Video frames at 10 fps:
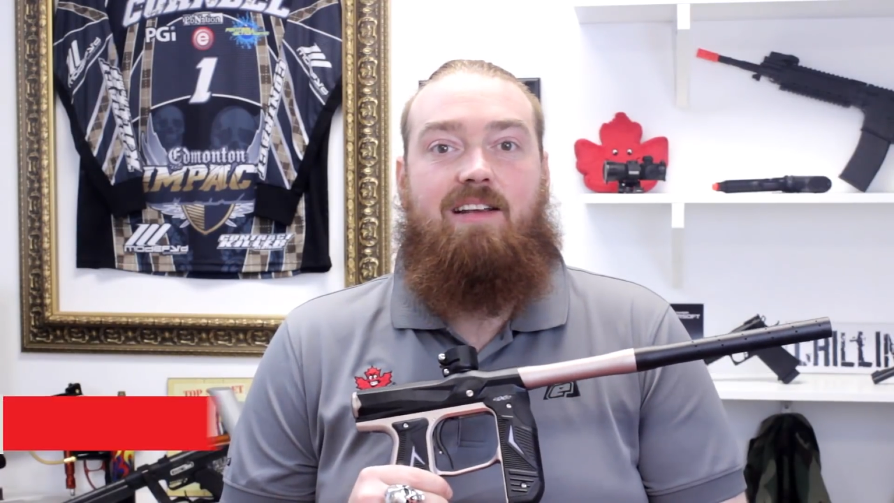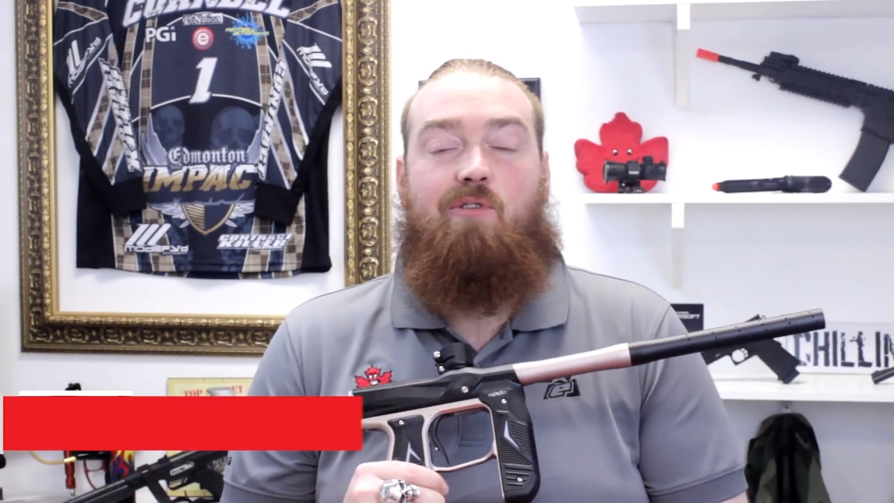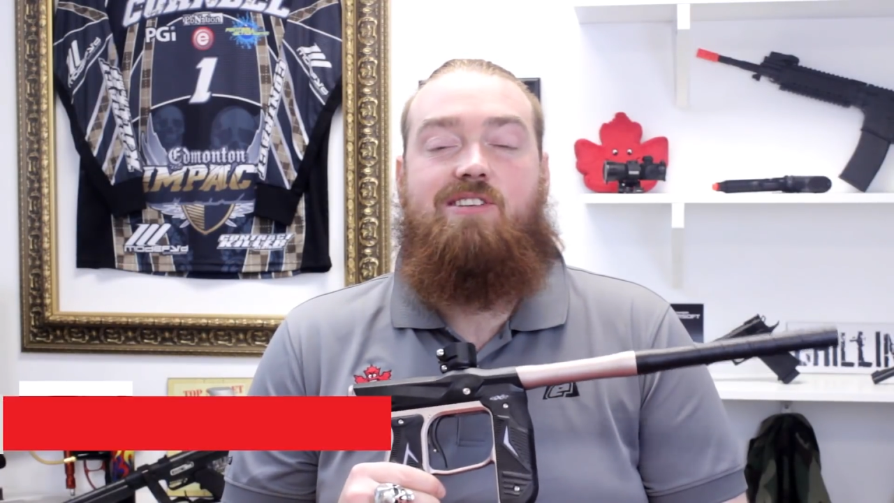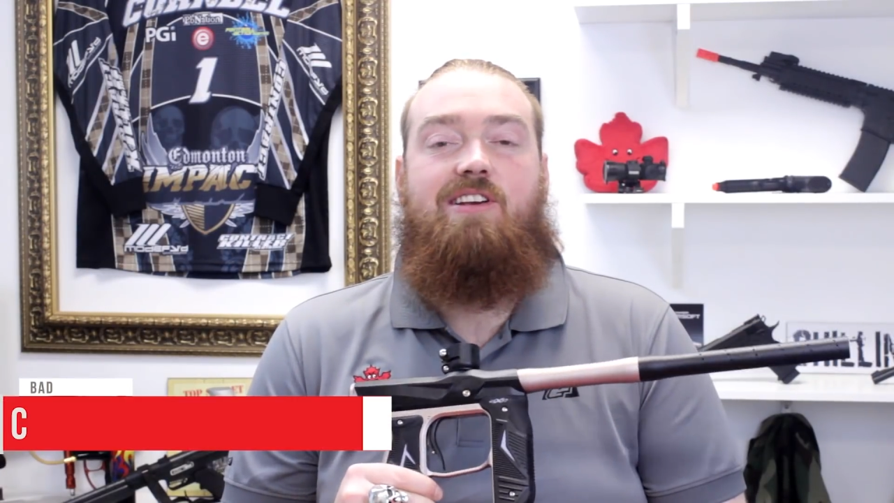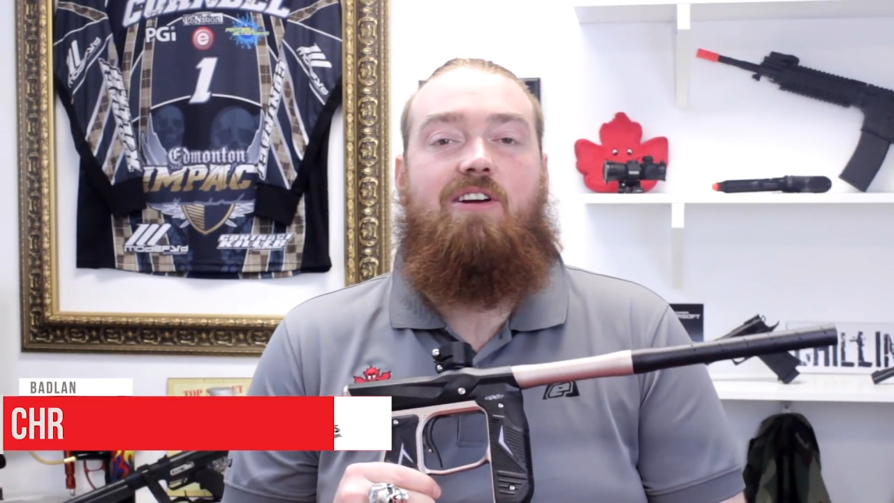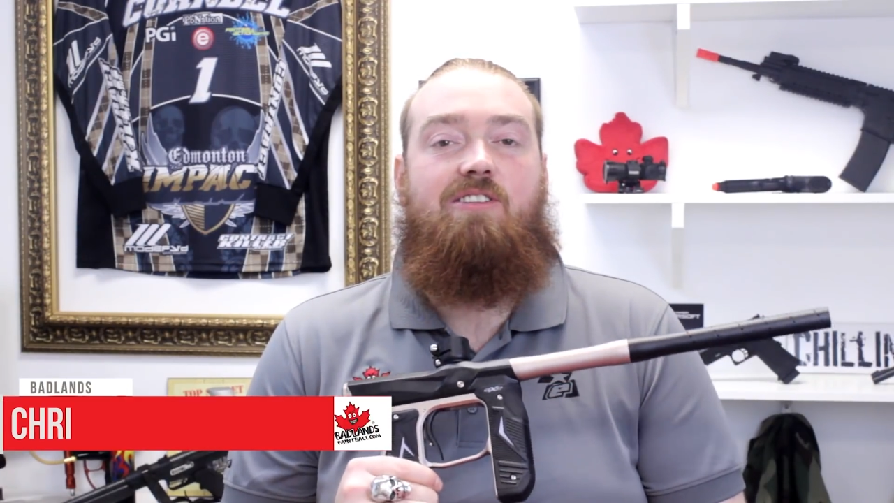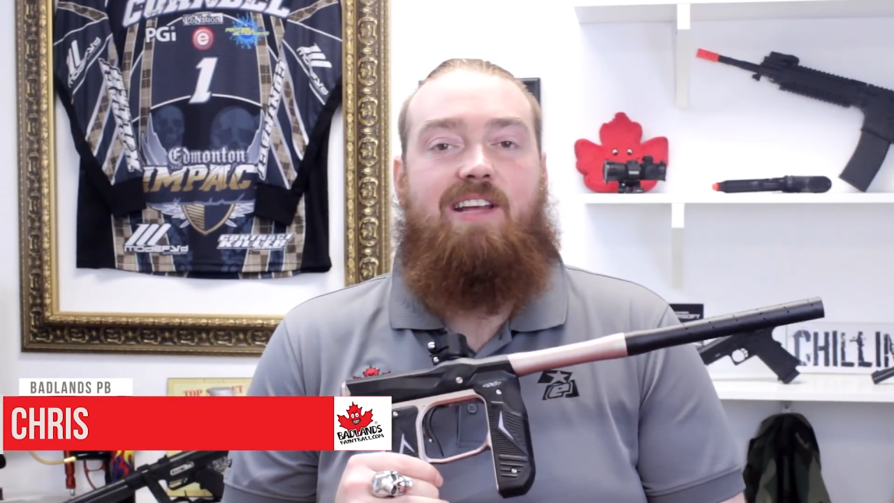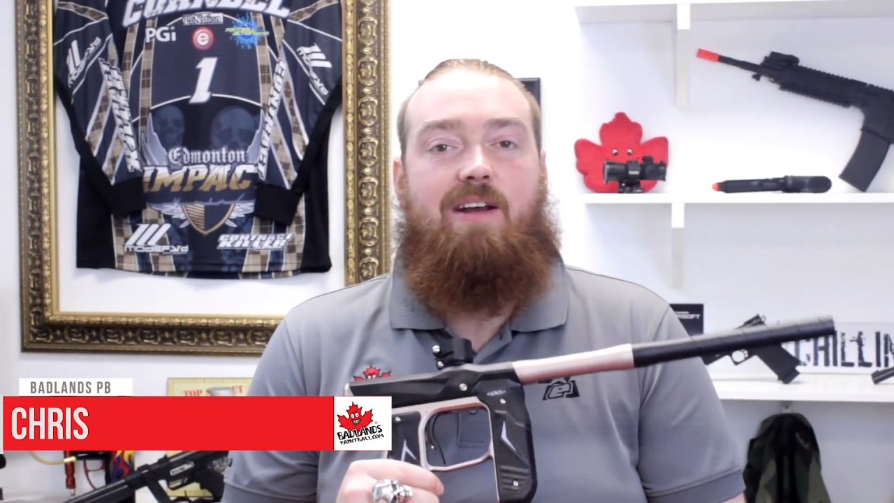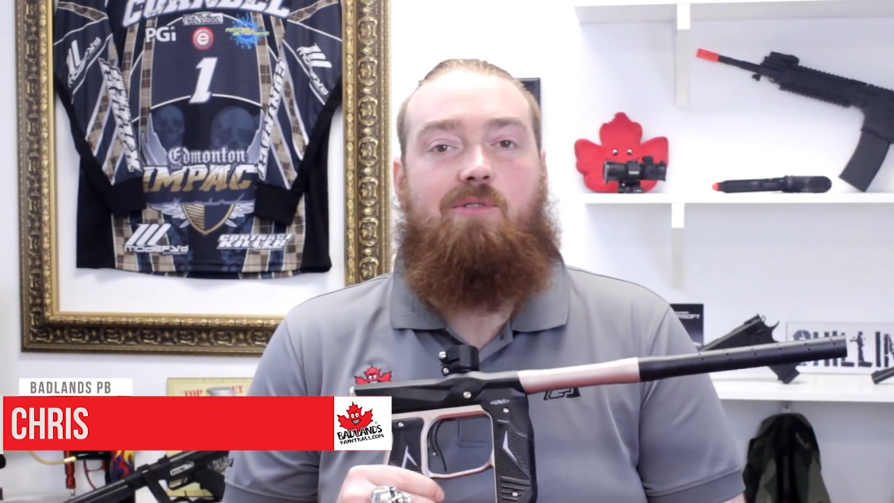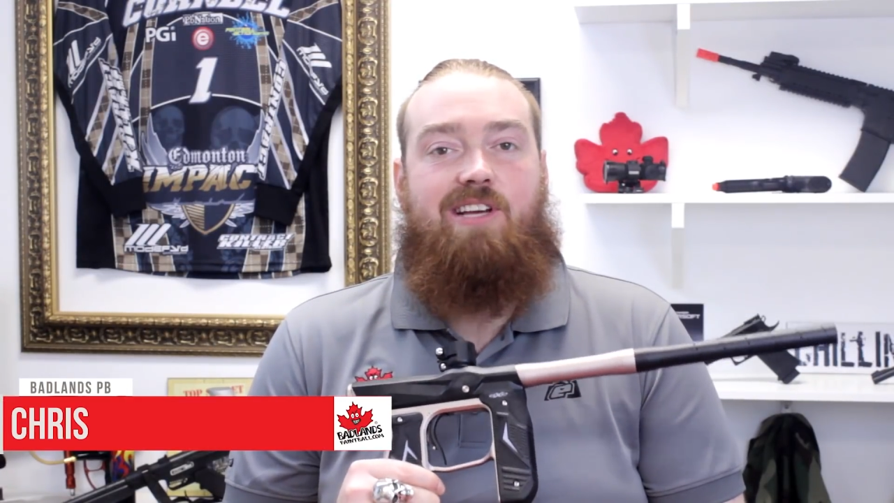Chris here, and
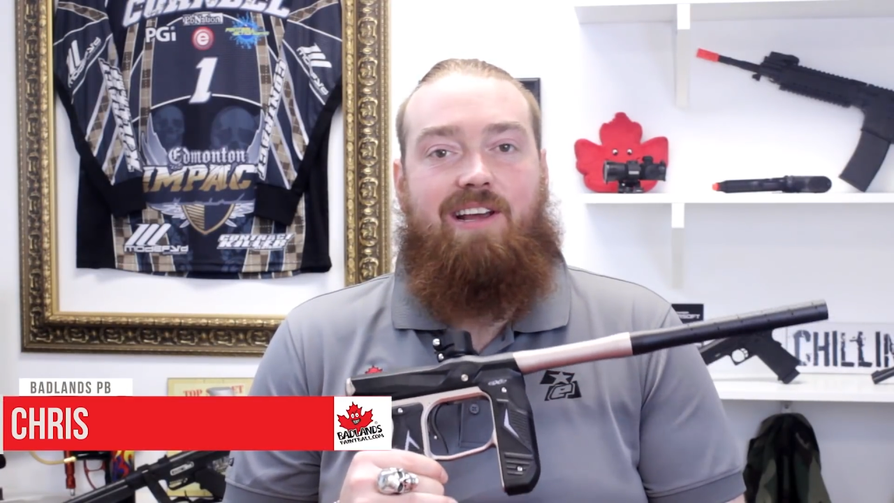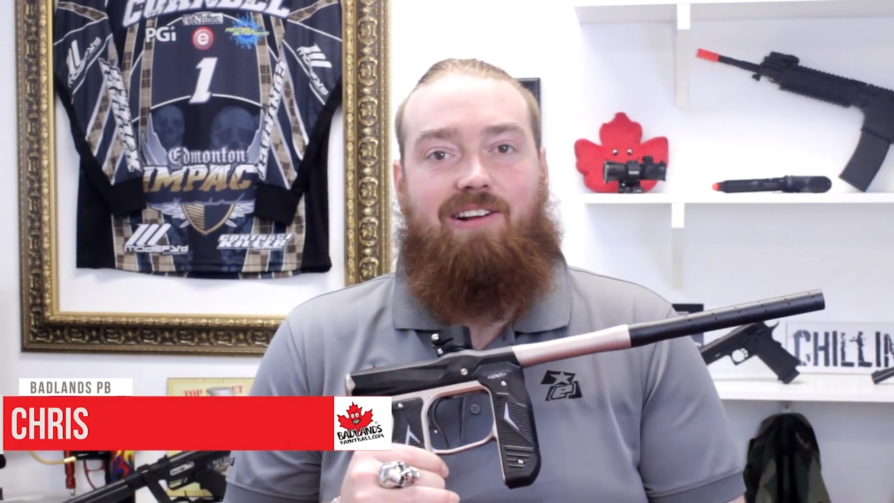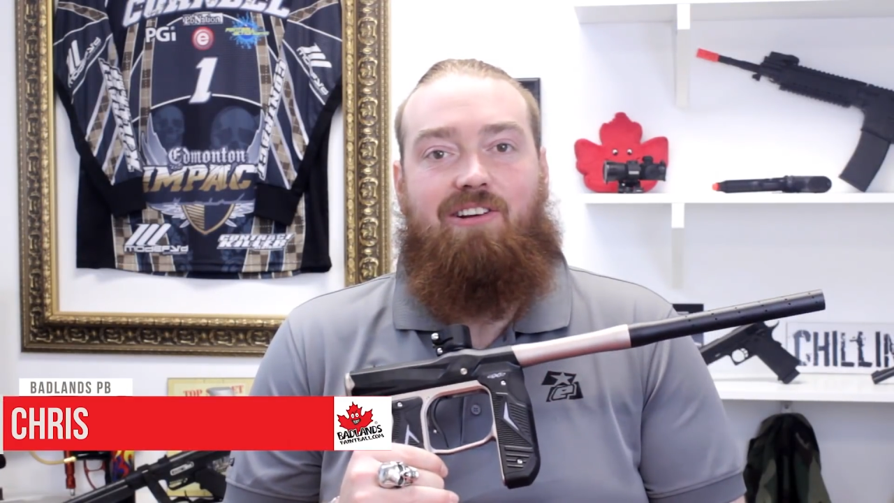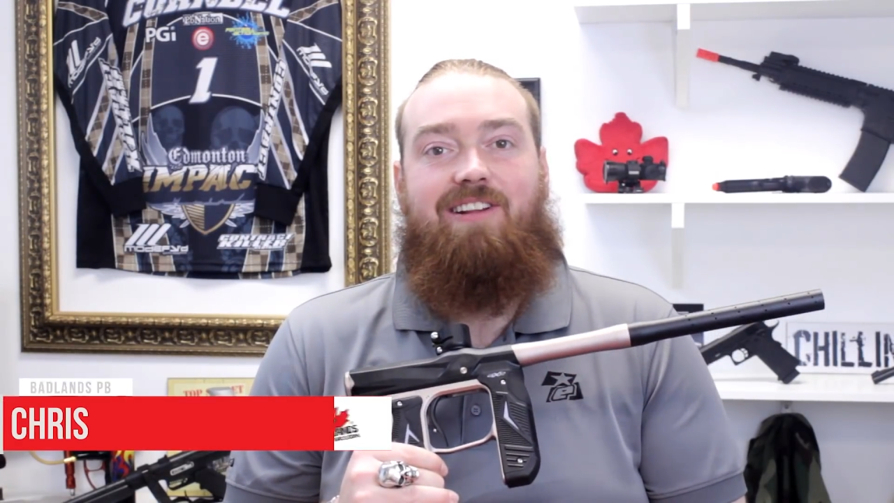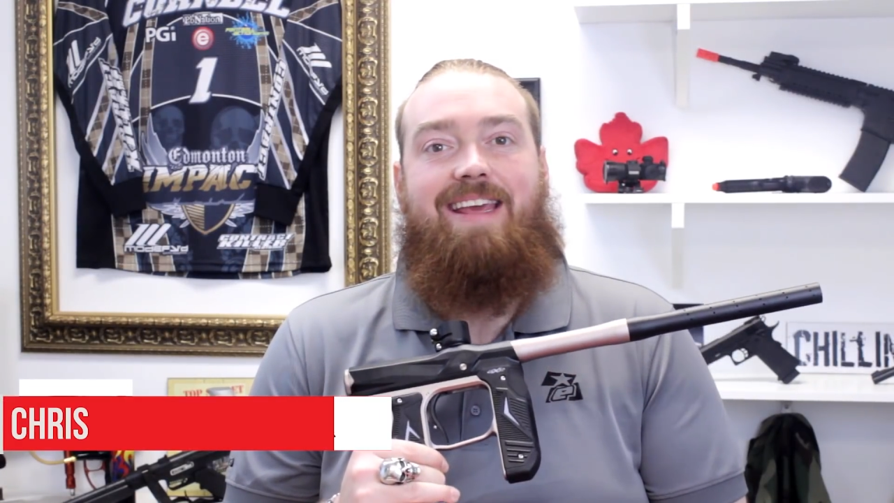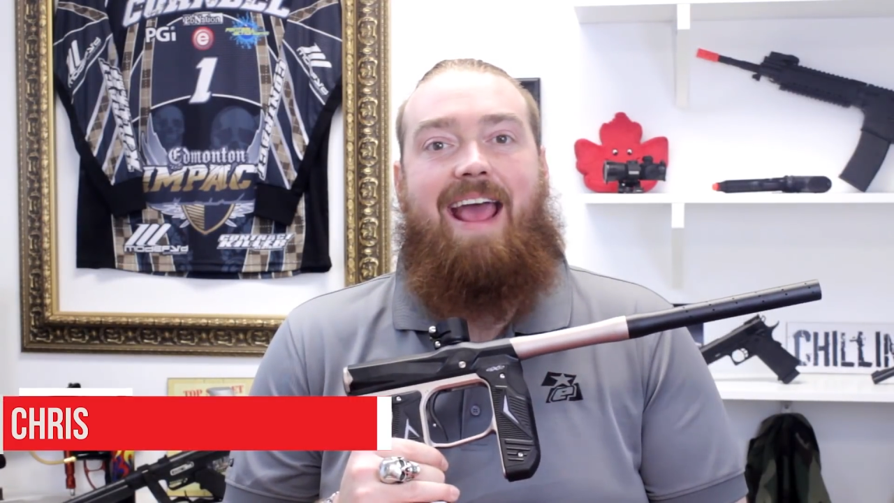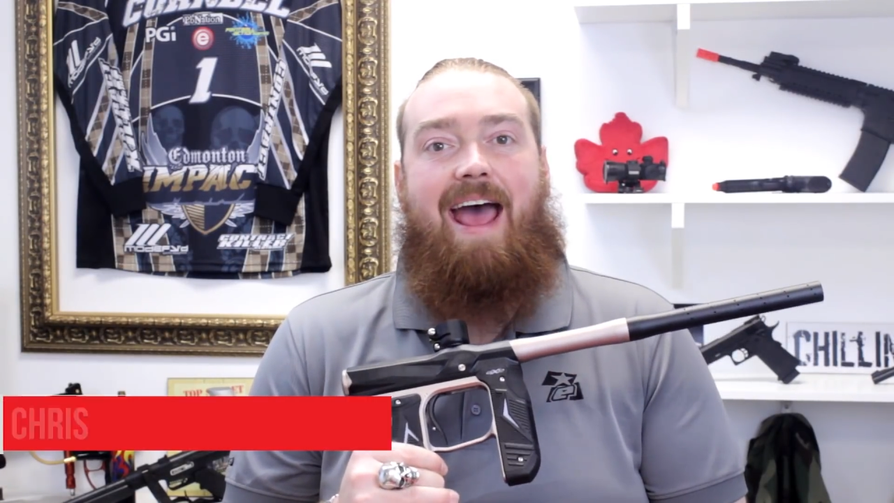today we're taking a look at the